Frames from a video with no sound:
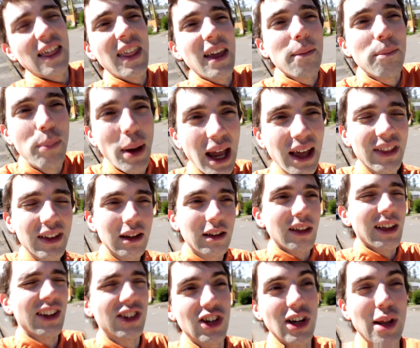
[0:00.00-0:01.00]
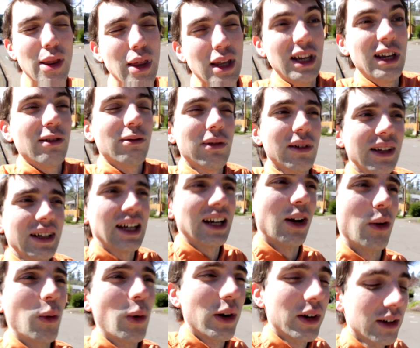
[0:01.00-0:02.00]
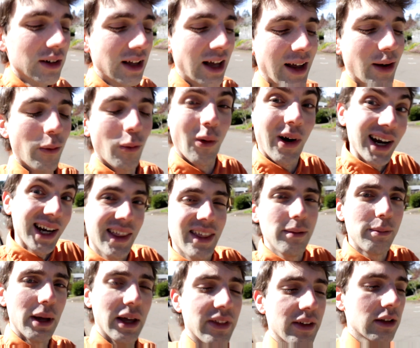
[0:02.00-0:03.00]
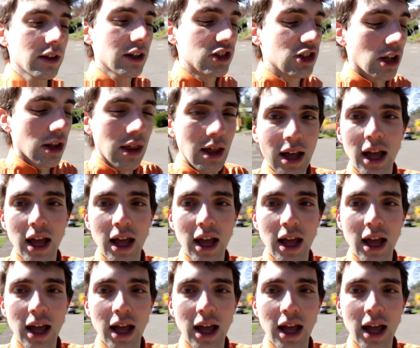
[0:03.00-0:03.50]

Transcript: they ban the glitches and you really gotta wonder, like, why do they ban the glitches?